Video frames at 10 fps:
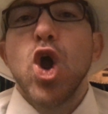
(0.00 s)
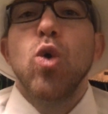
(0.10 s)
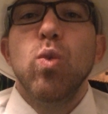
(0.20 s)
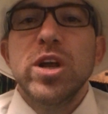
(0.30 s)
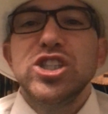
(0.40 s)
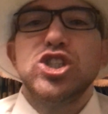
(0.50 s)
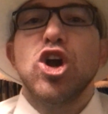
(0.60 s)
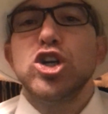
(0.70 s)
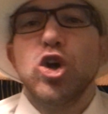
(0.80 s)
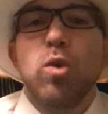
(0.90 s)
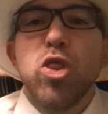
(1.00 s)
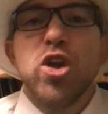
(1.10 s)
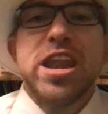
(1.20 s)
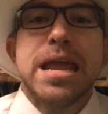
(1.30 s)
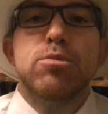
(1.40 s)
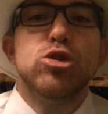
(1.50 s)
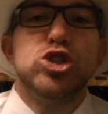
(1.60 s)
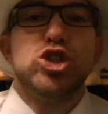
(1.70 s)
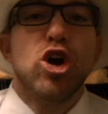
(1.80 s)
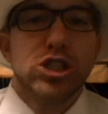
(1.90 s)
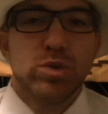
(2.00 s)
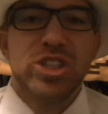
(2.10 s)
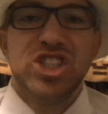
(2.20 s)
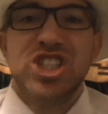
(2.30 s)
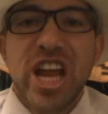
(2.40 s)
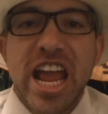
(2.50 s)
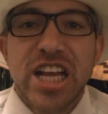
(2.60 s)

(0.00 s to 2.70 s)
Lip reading: which starter with the name who starts with J